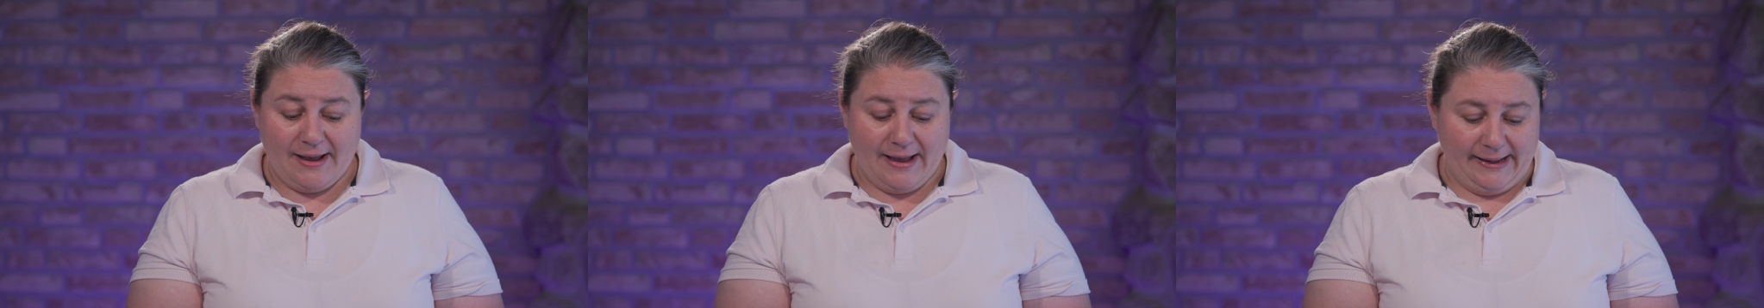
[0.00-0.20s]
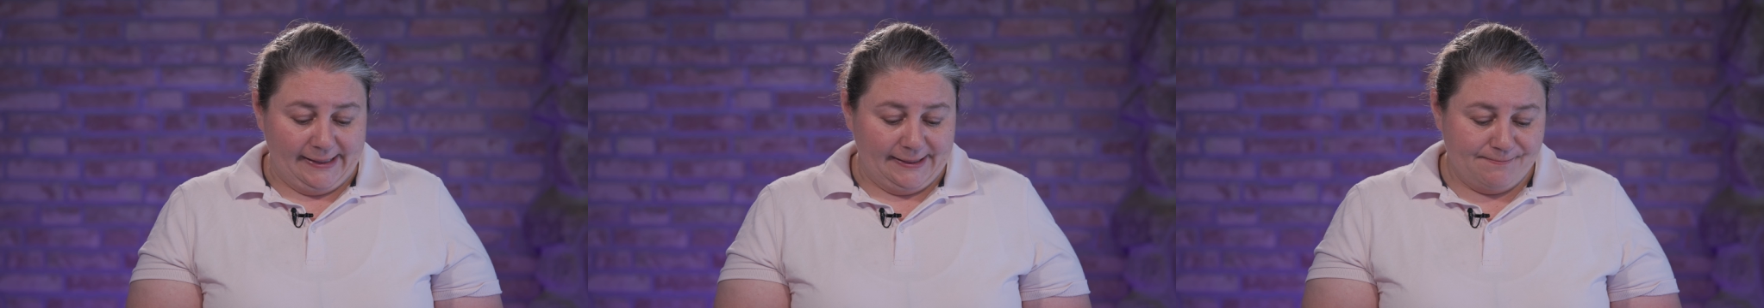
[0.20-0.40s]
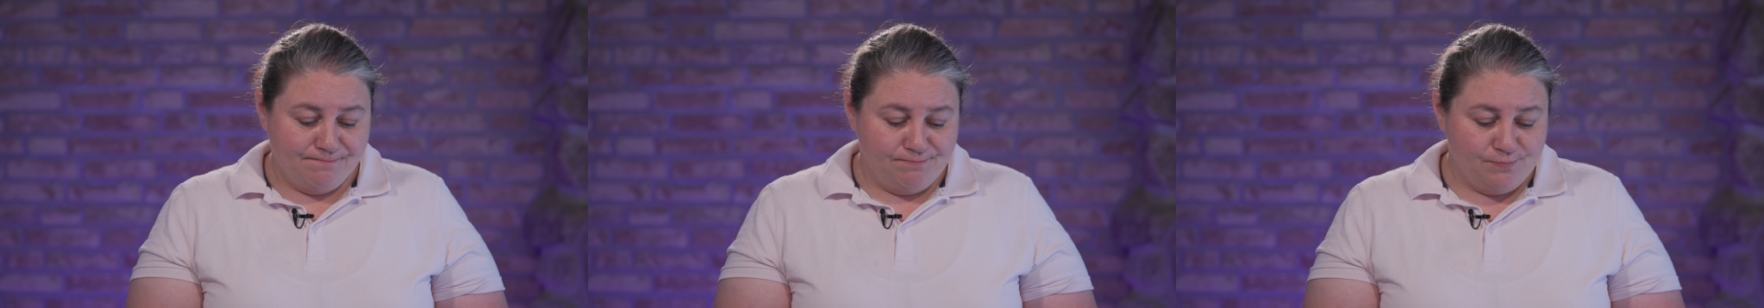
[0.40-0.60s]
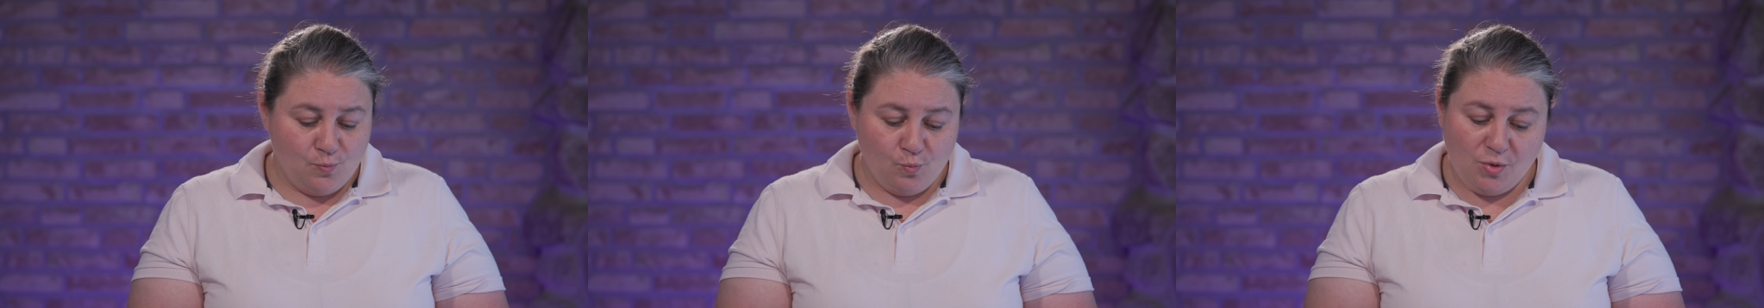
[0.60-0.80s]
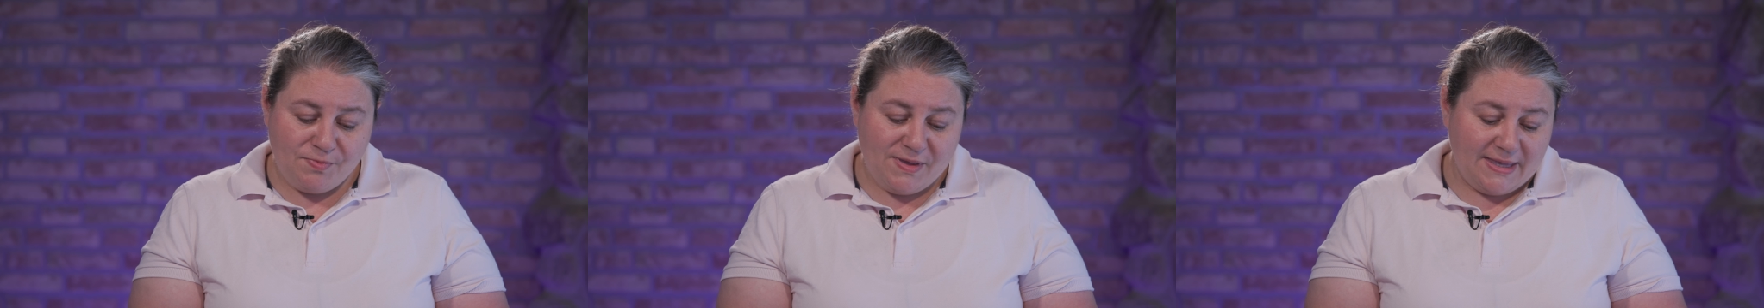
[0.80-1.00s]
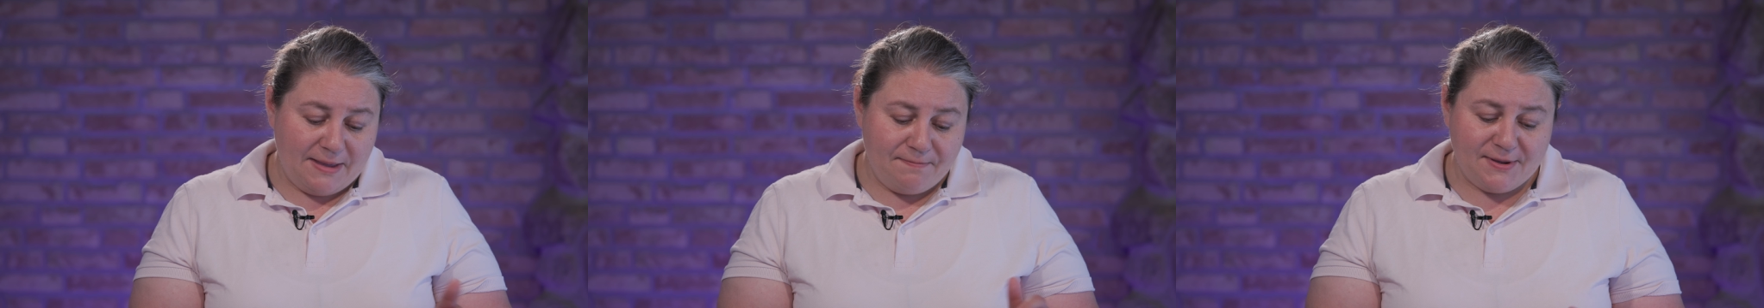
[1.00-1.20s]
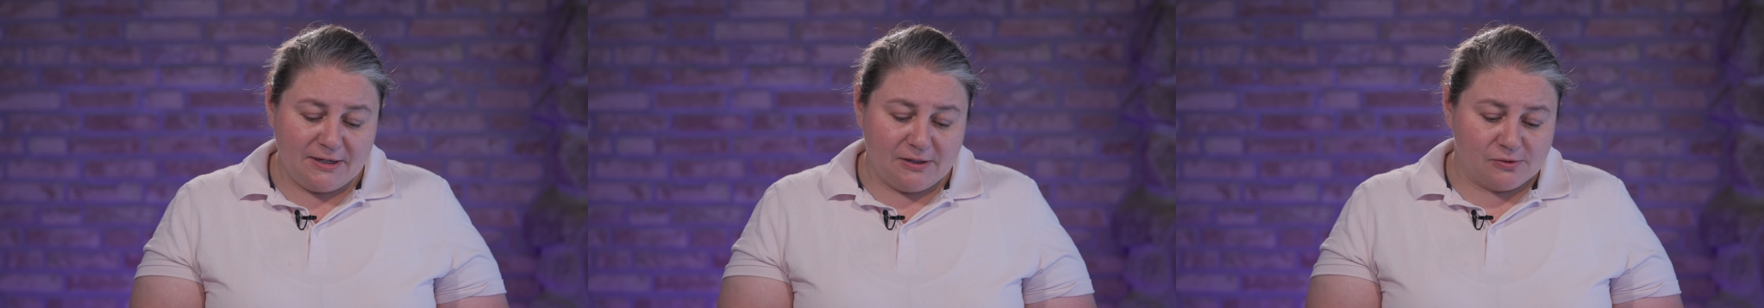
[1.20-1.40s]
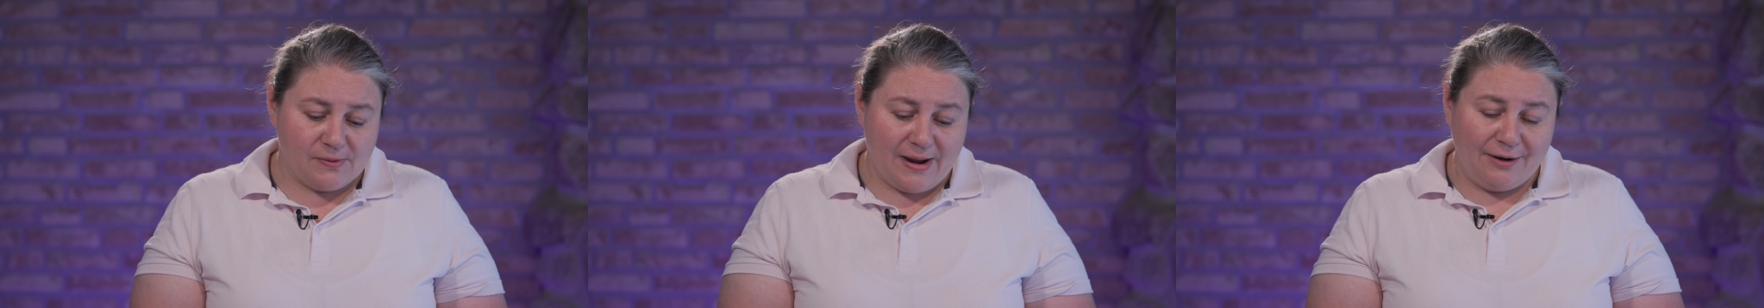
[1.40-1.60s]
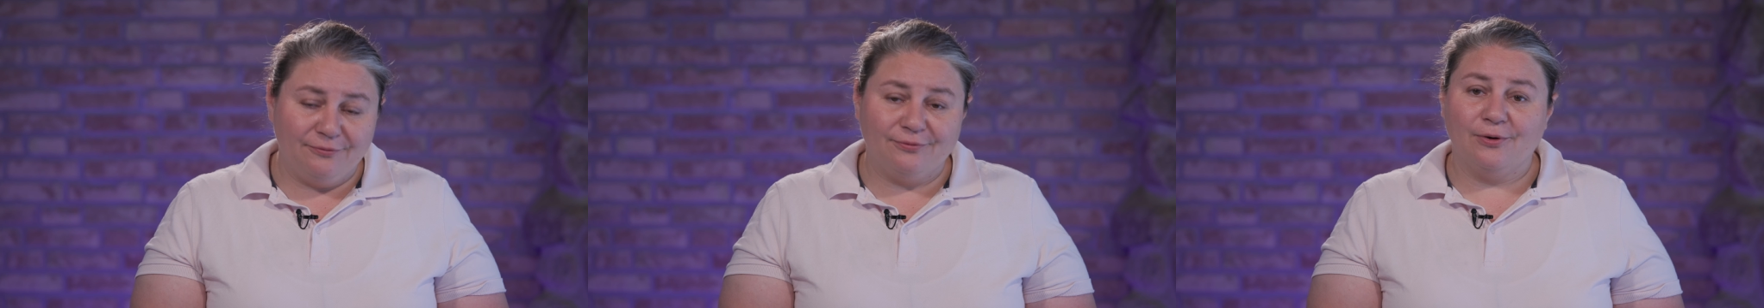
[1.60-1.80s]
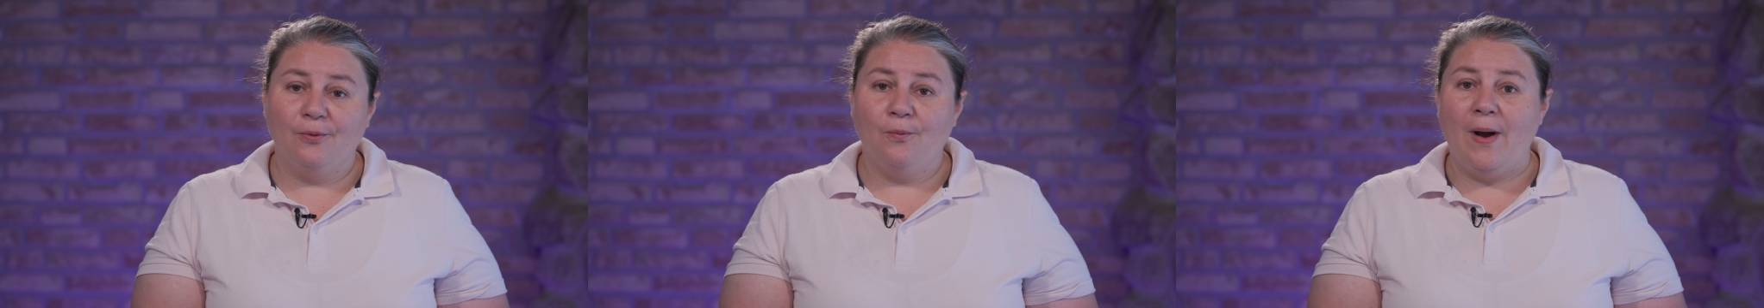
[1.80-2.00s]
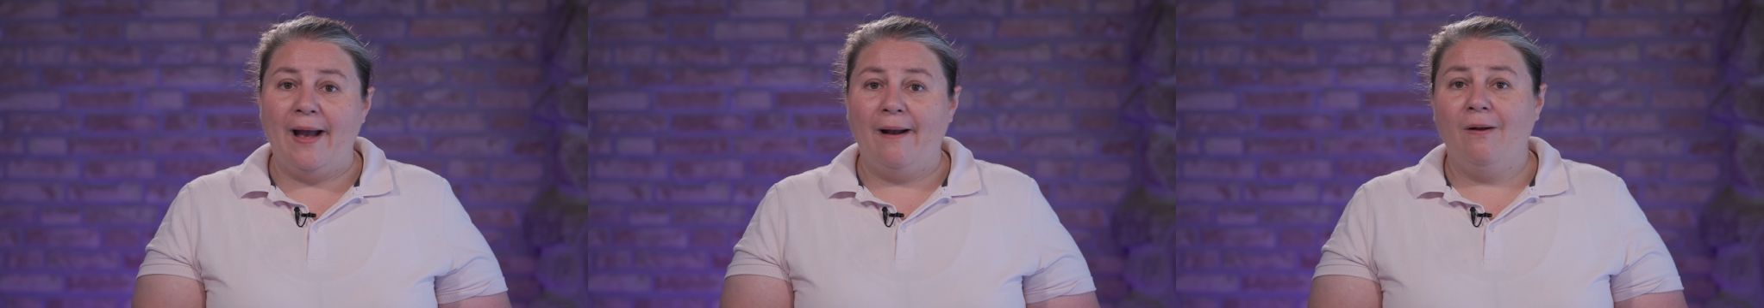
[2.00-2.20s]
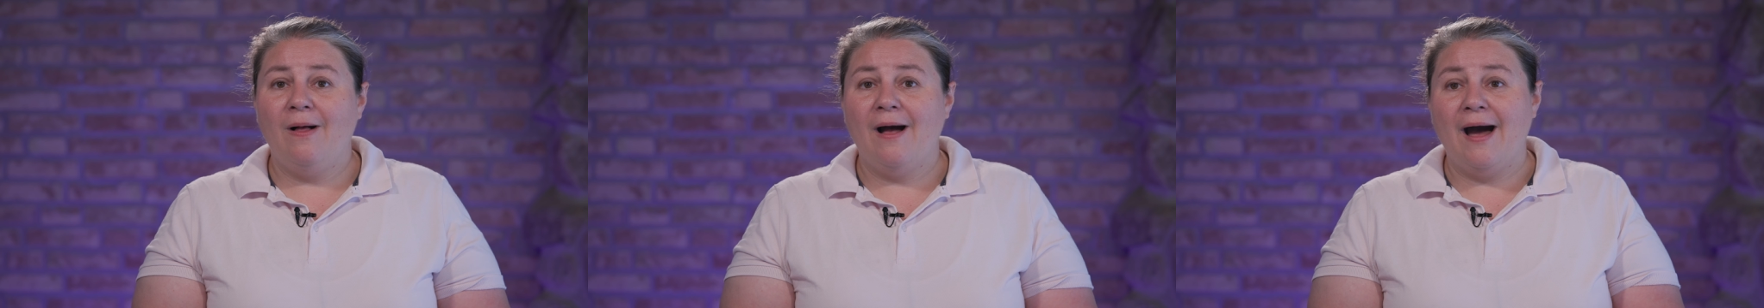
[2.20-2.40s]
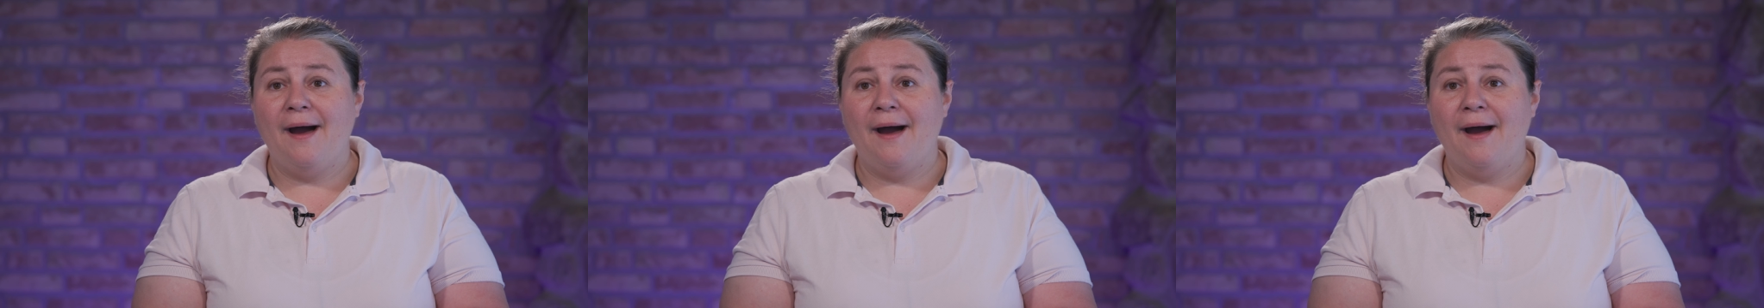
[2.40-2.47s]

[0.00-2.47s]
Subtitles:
we'll be keeping it around for a while.